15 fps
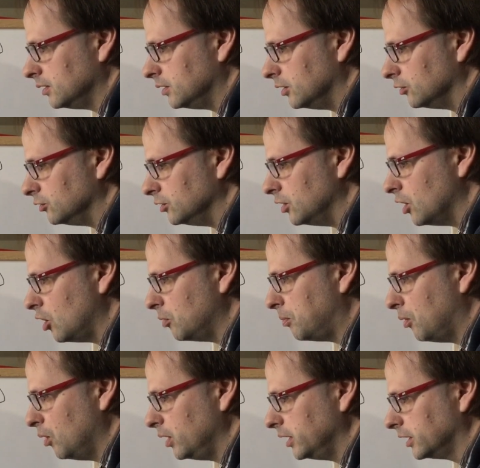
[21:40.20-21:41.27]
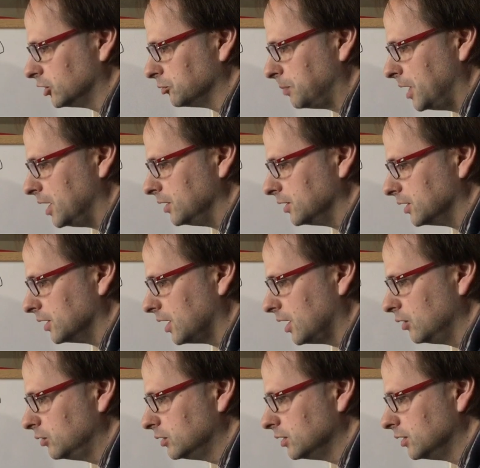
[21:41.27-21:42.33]
There's no point expanding it
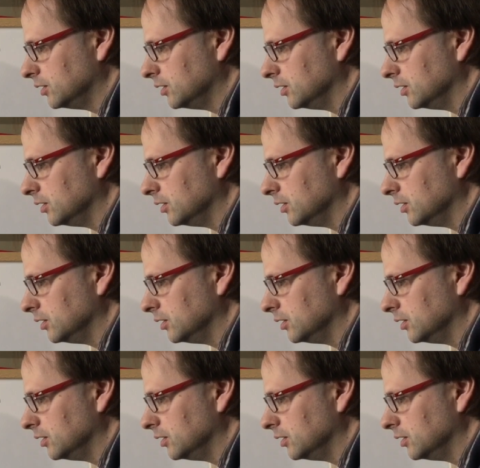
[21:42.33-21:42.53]
out